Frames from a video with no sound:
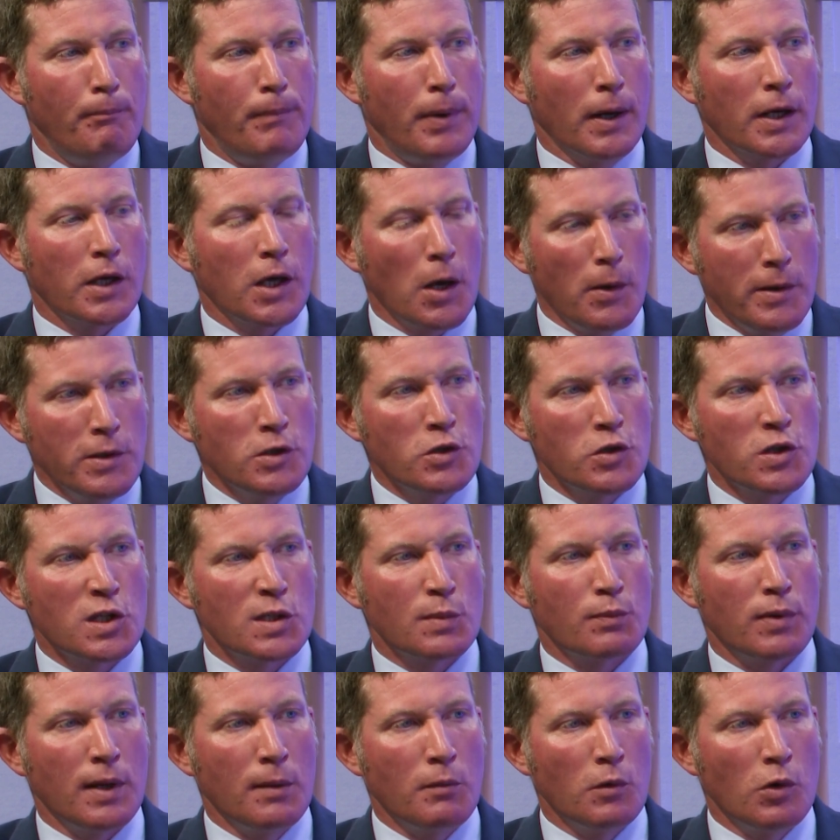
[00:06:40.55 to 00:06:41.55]
But going to the
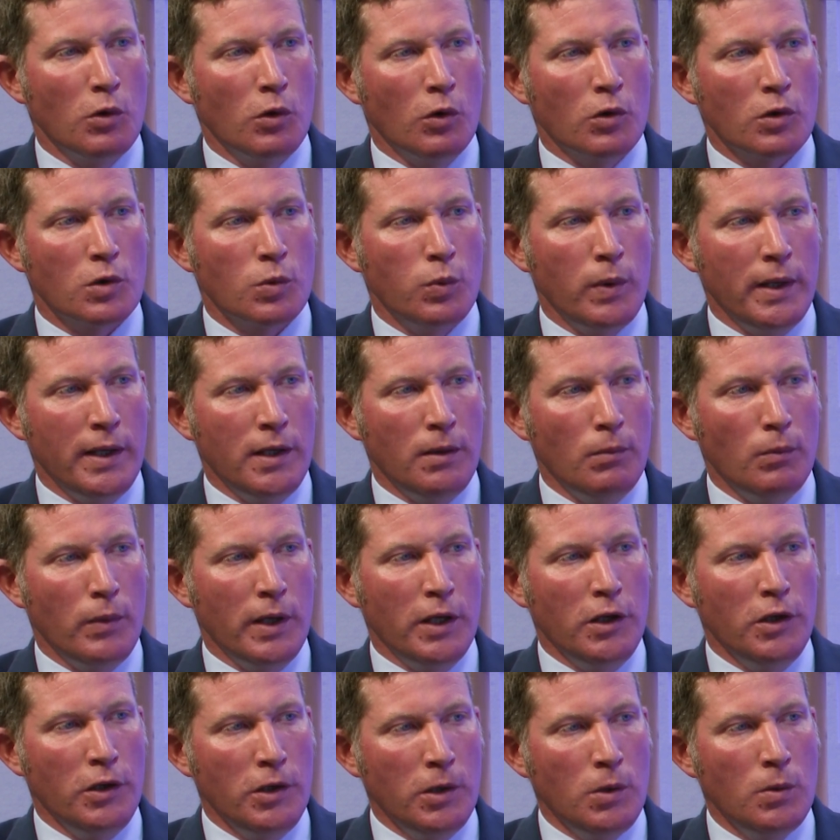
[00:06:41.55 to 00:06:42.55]
Supreme Court, we
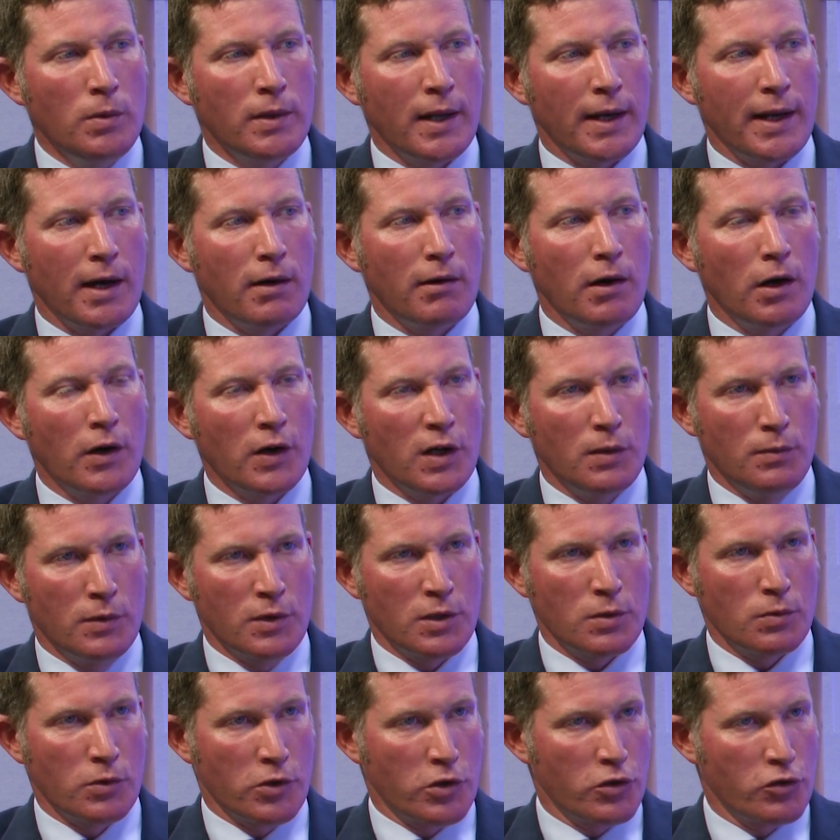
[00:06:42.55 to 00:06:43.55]
knew that our
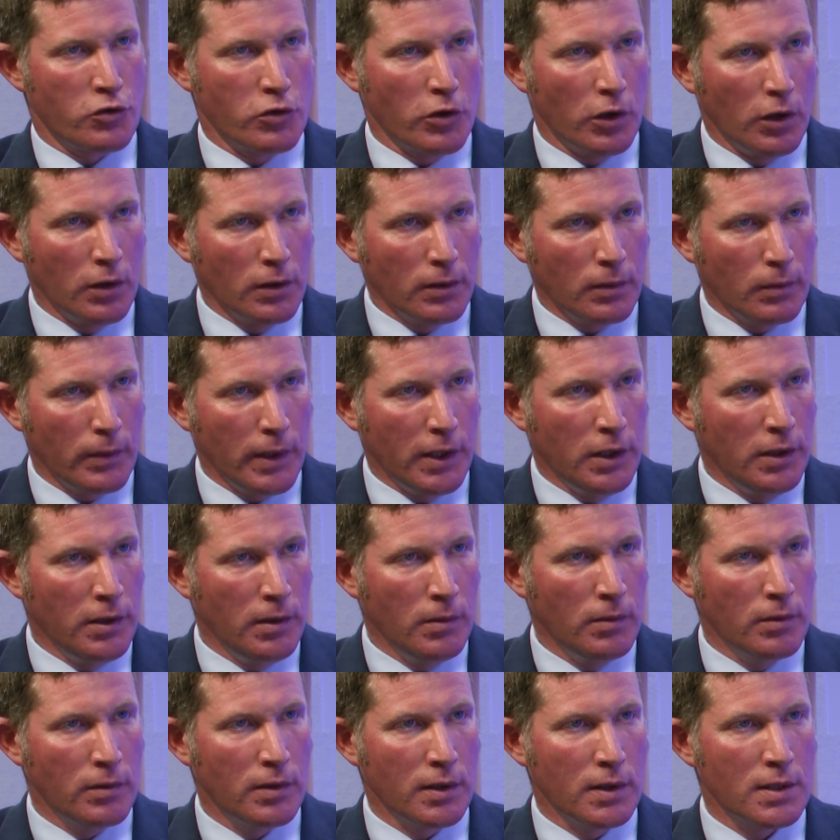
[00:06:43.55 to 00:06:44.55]
arguments were strong. We
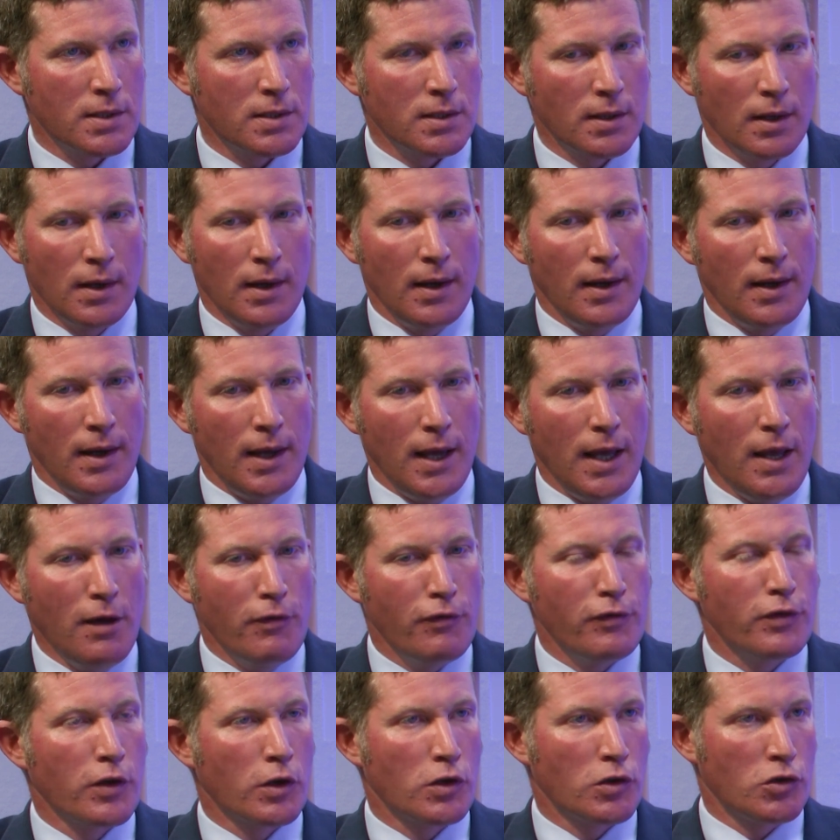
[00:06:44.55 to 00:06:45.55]
knew that
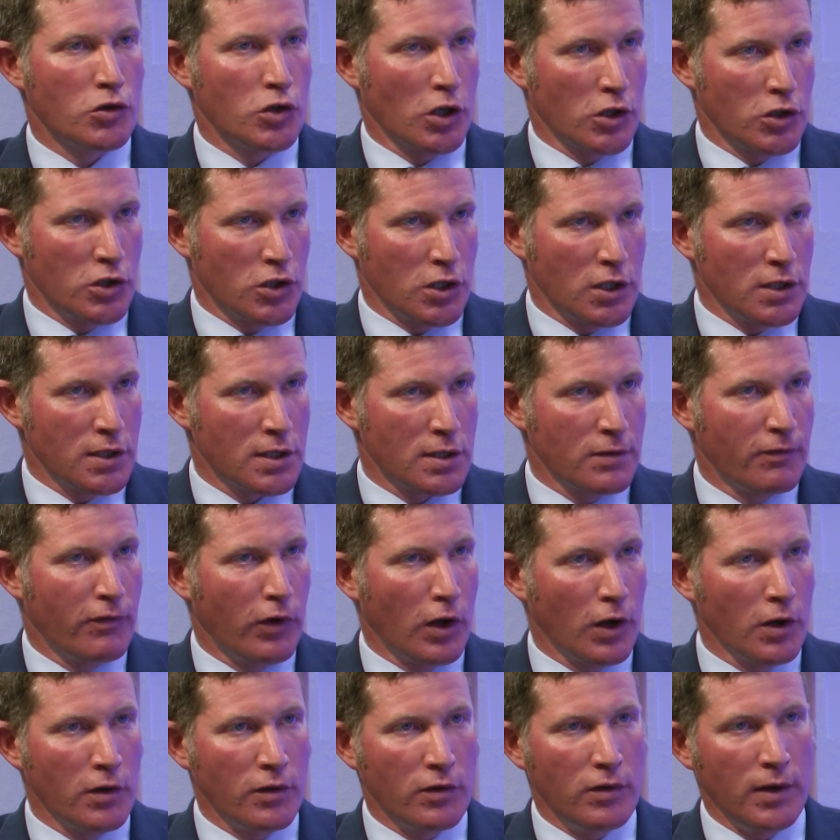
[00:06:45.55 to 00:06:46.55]
if the judges
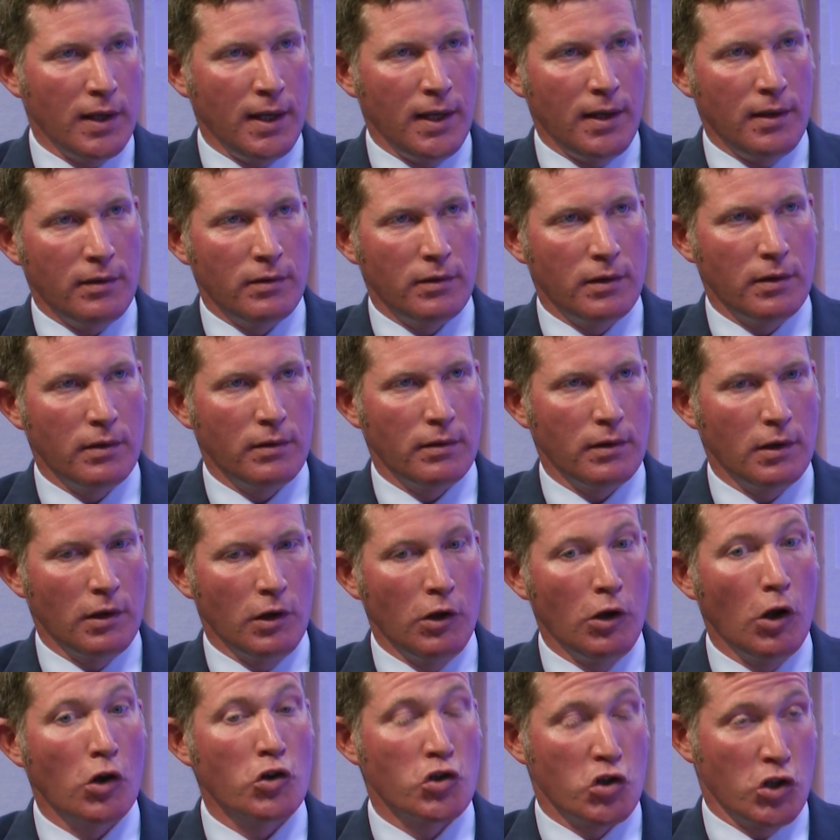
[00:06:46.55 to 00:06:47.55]
followed the
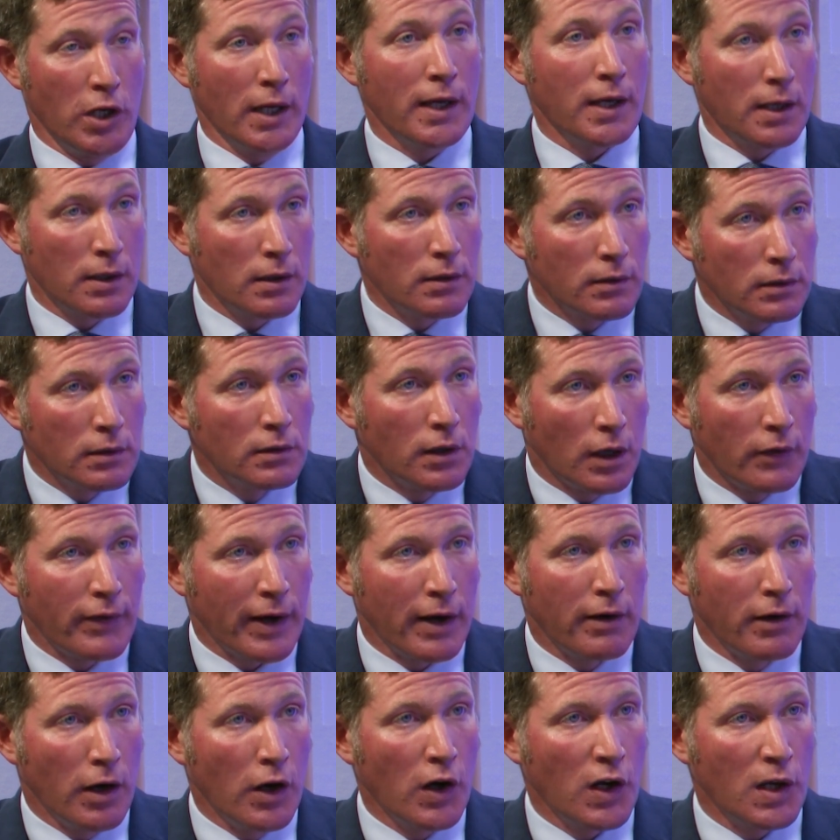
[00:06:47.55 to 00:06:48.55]
logic of
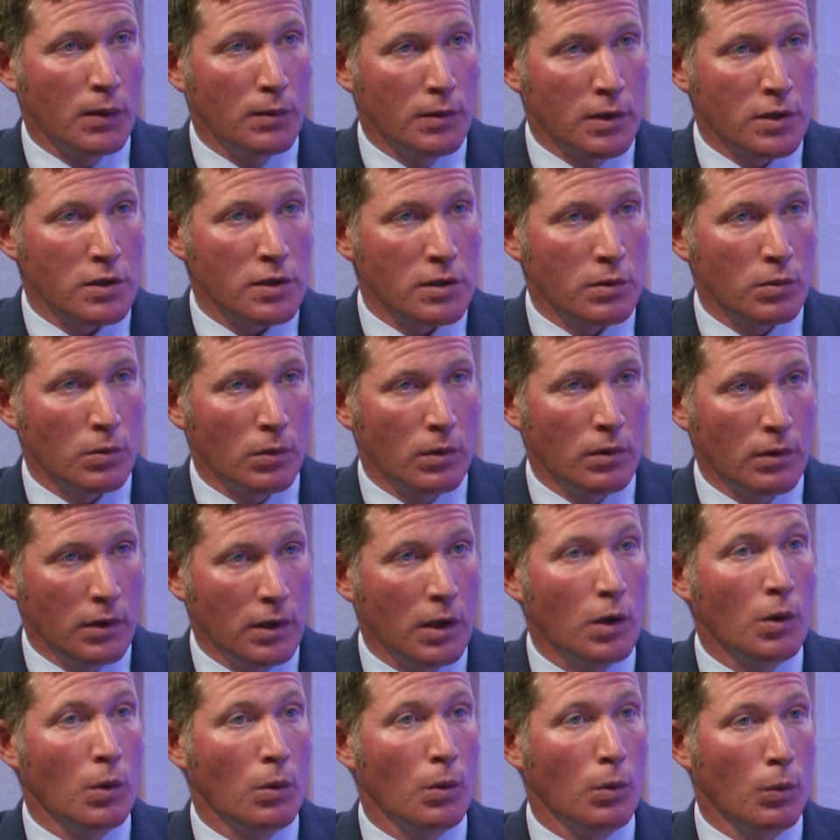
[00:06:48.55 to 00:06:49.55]
our arguments,
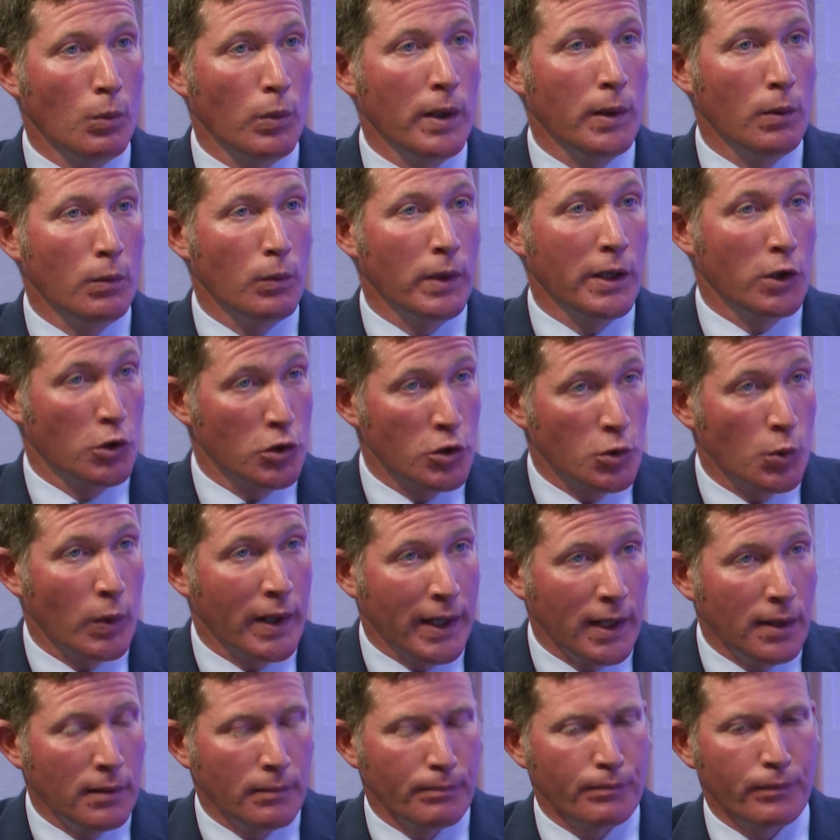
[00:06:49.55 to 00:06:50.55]
you know, we could
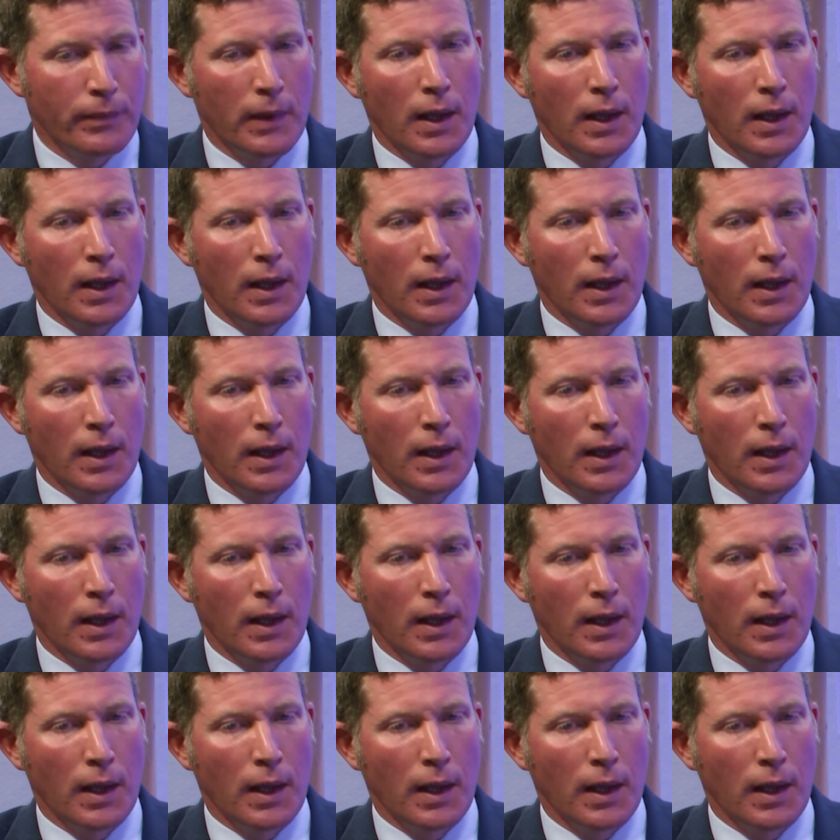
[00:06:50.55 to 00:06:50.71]
win.